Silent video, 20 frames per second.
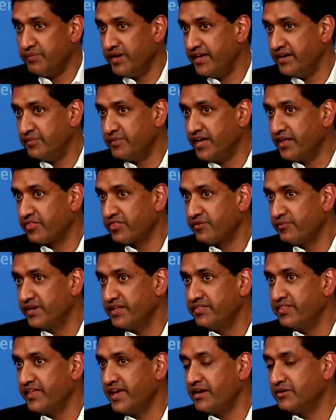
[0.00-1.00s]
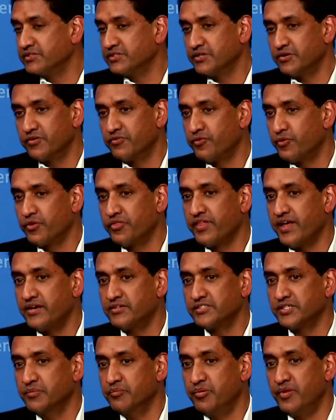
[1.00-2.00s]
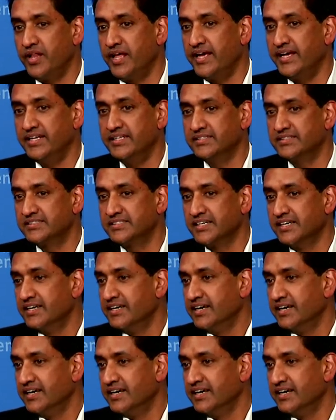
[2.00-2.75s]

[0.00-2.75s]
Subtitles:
made about 3,000 or 4,000 planes,